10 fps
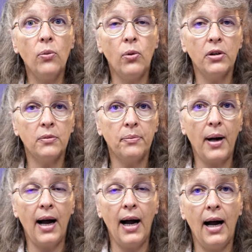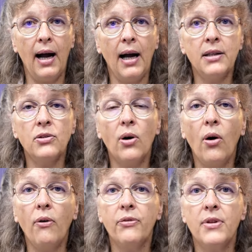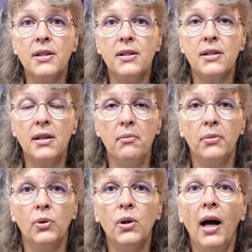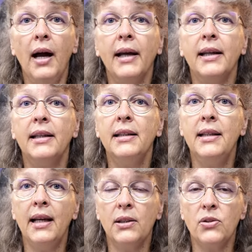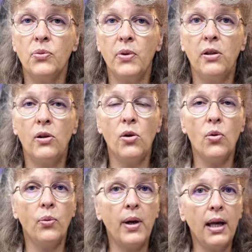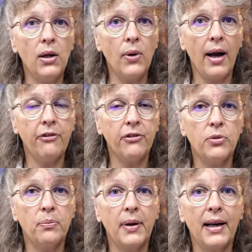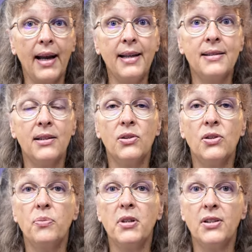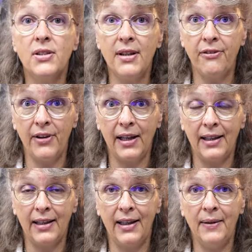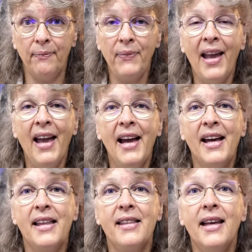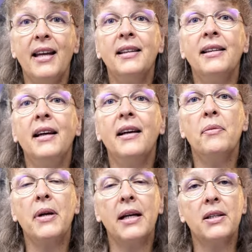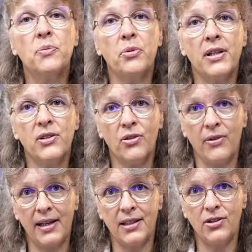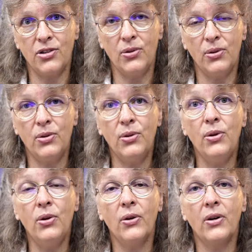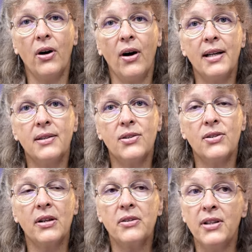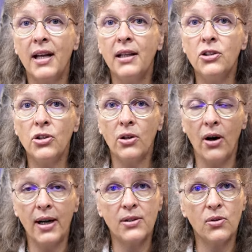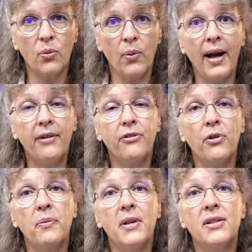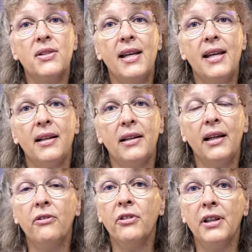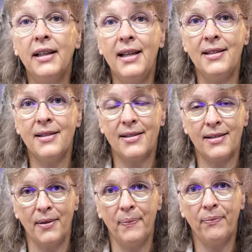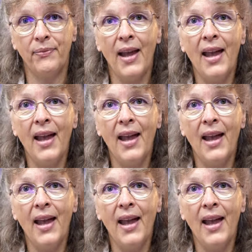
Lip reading: what part of this symbol connects with you, where you have to place it specifically. Then express gratitude to your guides. Send your guides away from this healing. Release them.